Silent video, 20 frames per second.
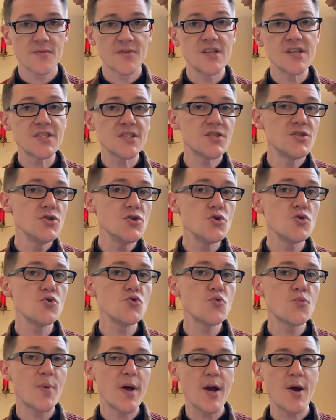This
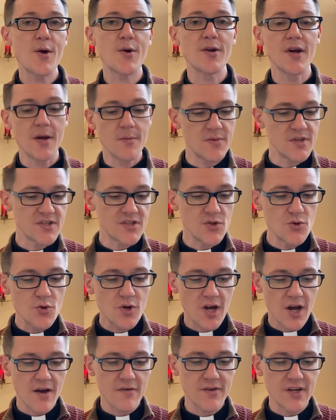new paradigm, this new
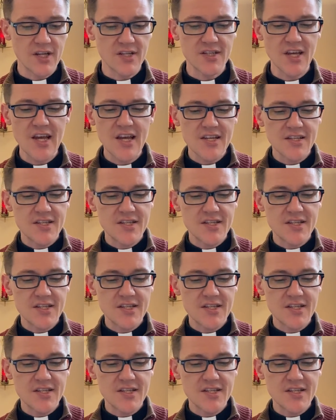covenant,